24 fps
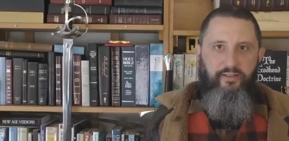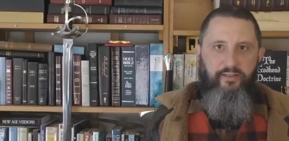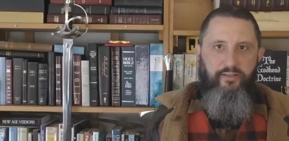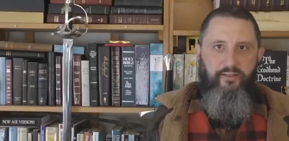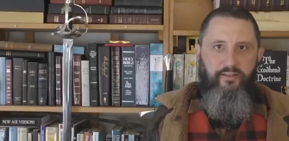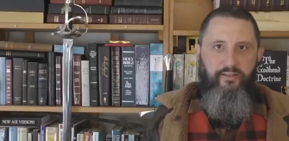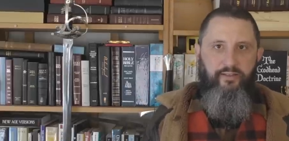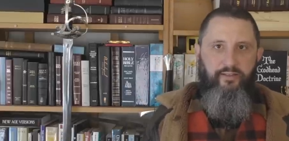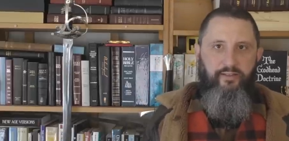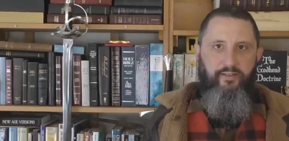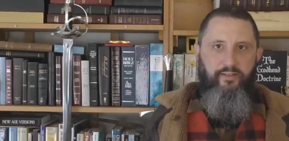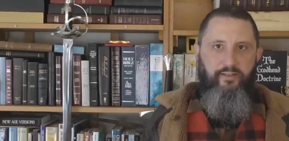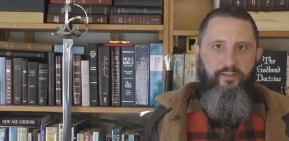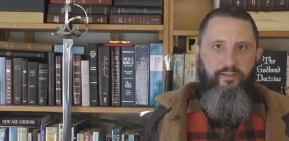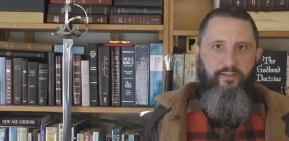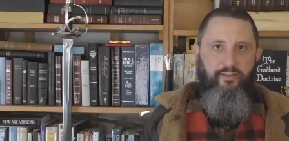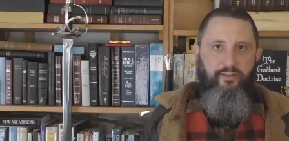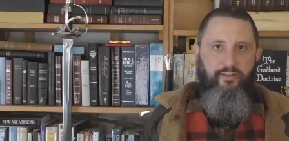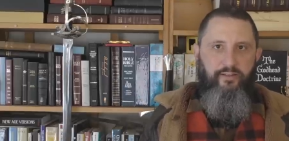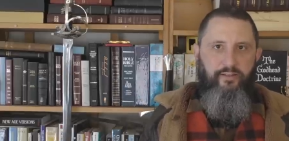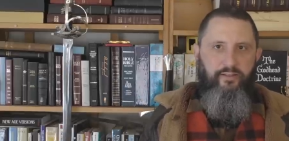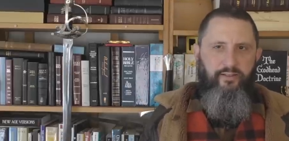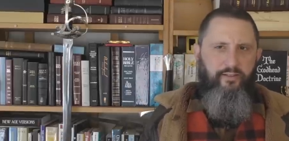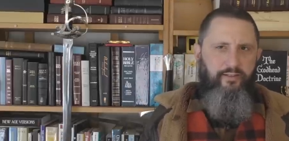
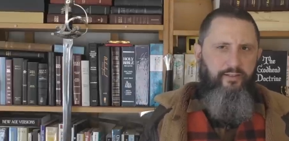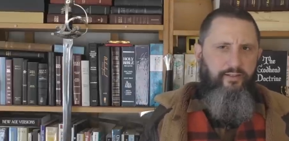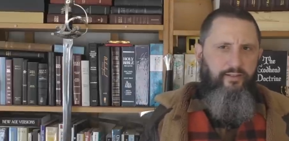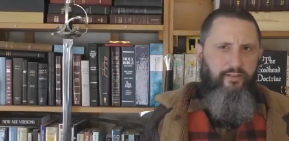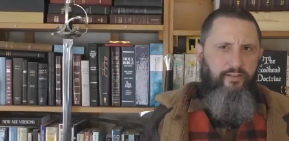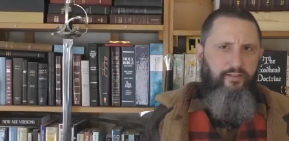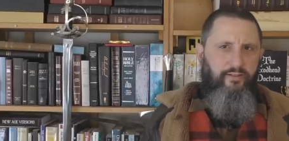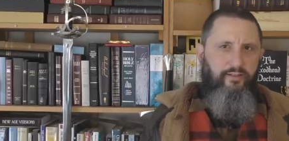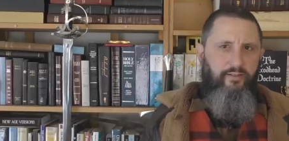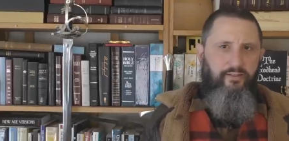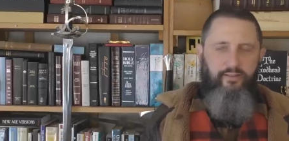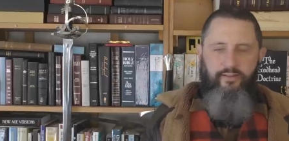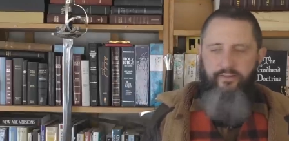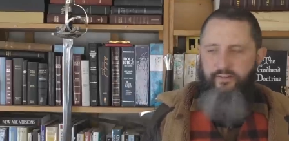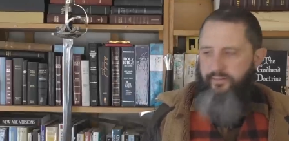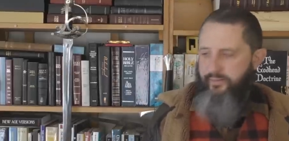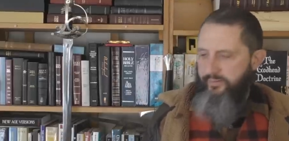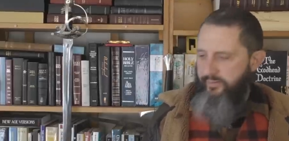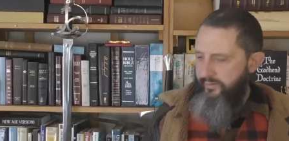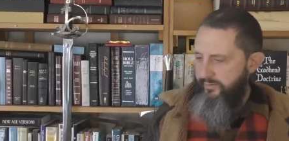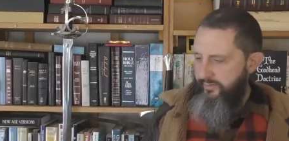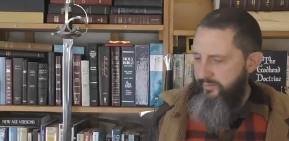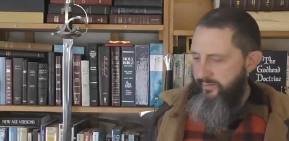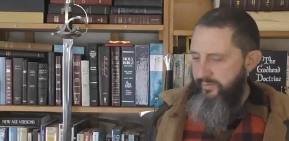
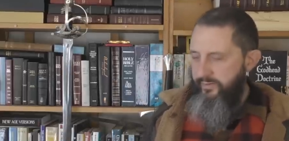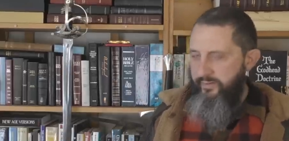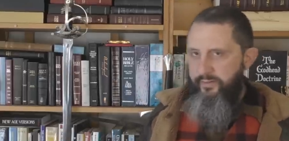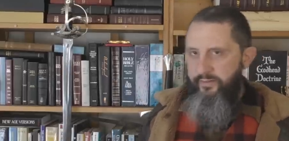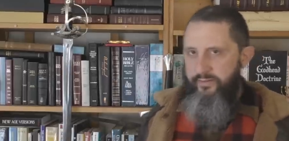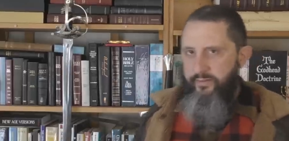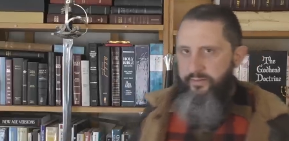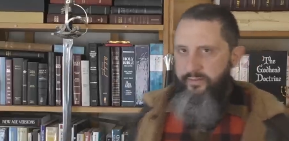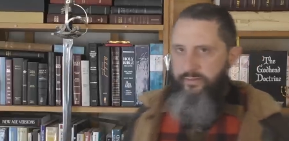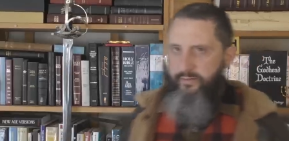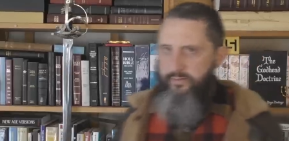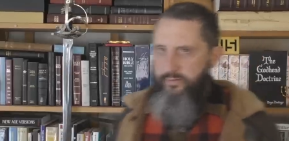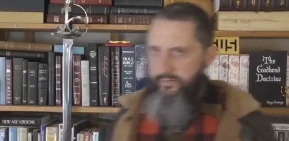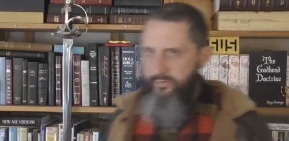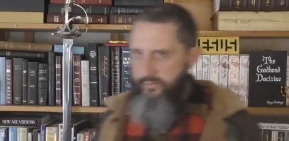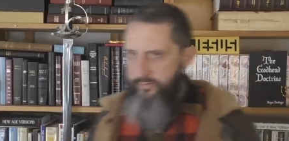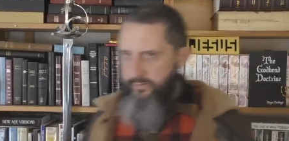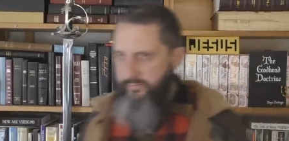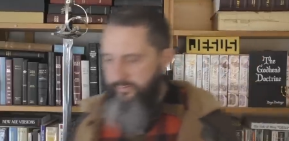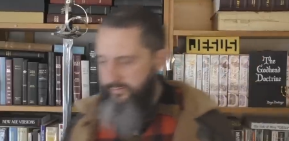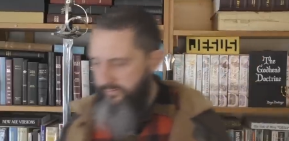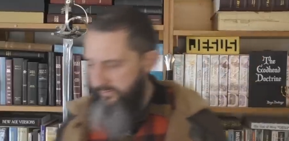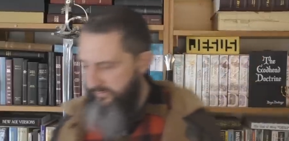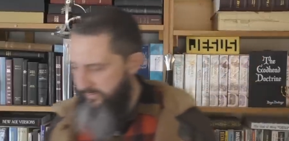
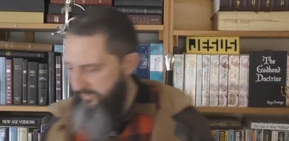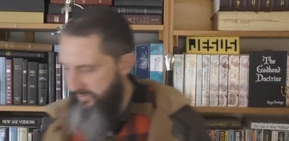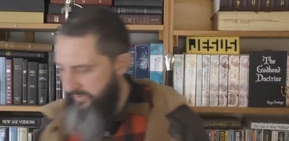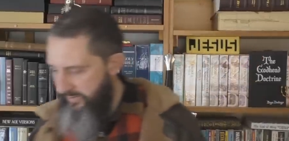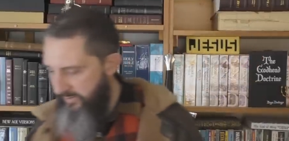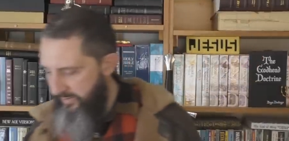(no one is talking)